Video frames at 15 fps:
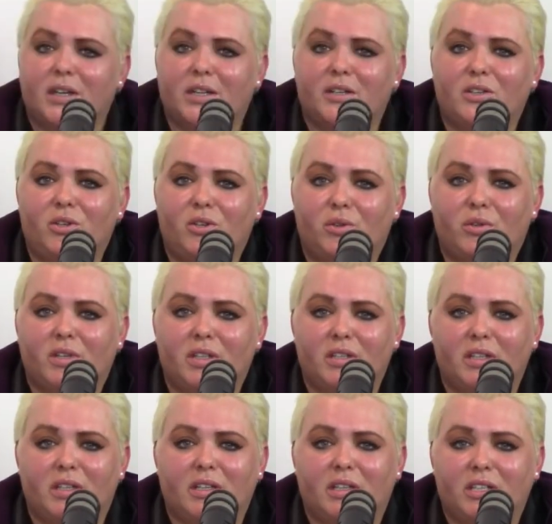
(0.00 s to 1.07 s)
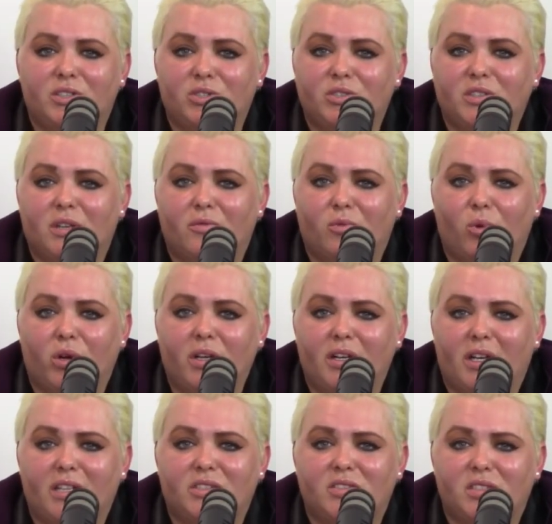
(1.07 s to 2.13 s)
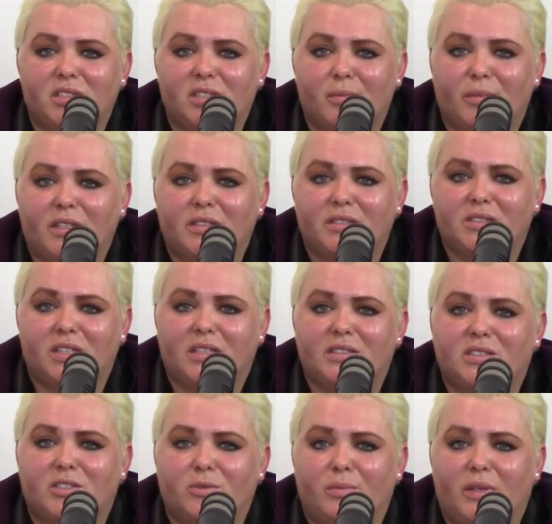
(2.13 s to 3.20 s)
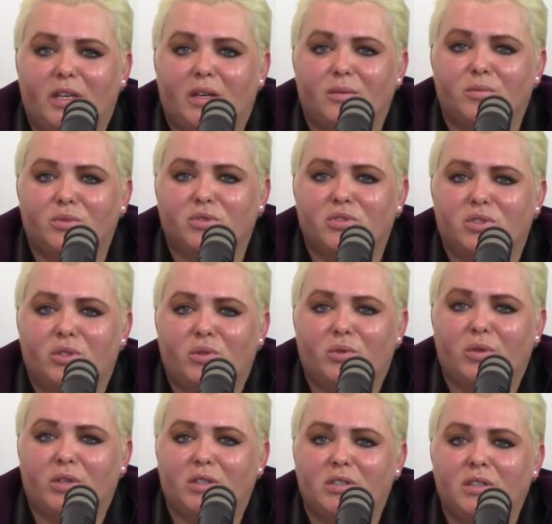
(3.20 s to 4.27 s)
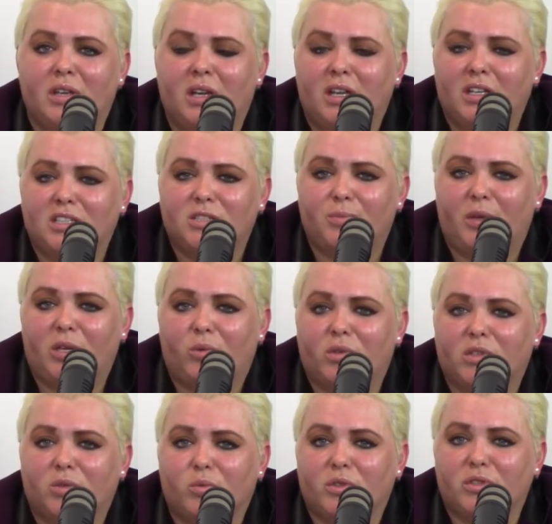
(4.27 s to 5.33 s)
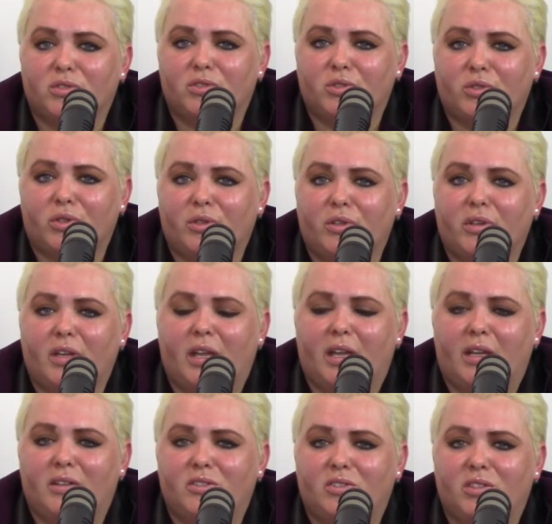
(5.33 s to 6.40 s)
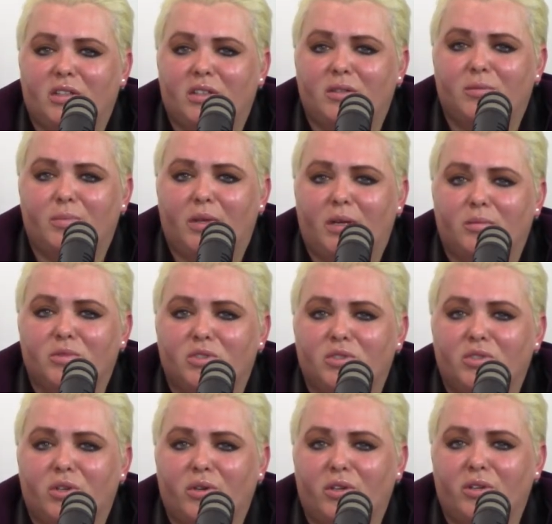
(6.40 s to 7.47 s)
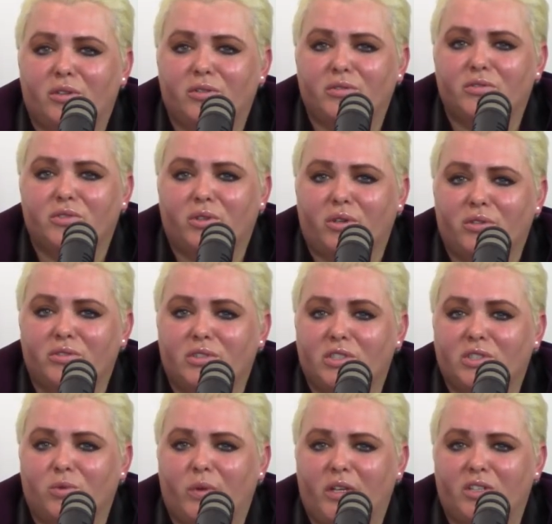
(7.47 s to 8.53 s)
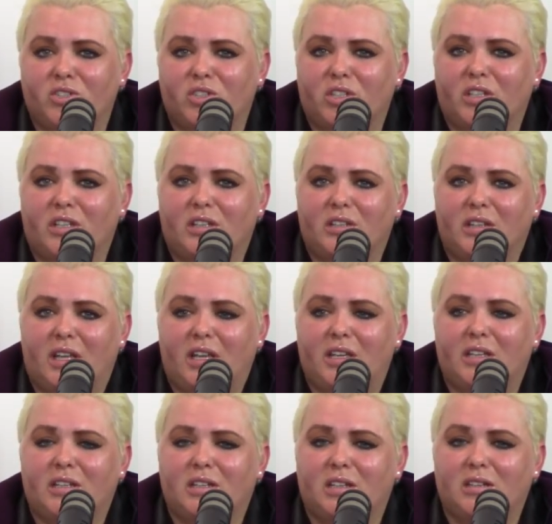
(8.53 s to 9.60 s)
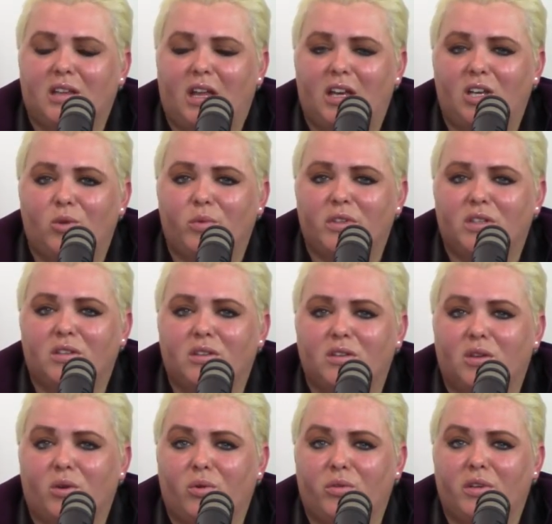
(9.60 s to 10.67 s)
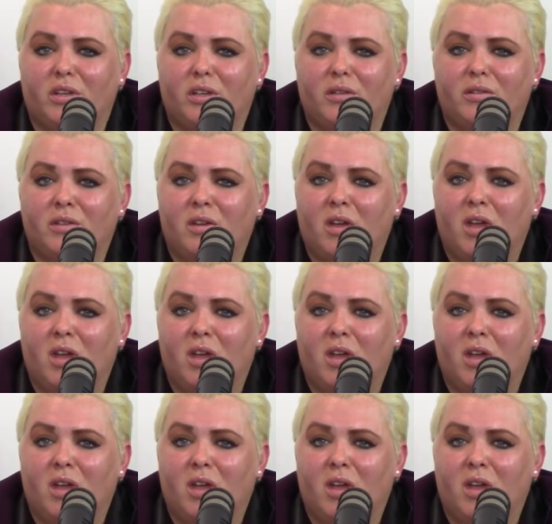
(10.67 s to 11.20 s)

uh, you can uh, get yourself organized to some extent to be able to uh, speak with the realtor and uh, be able to know your current situation, and they can align you with the loan, uh,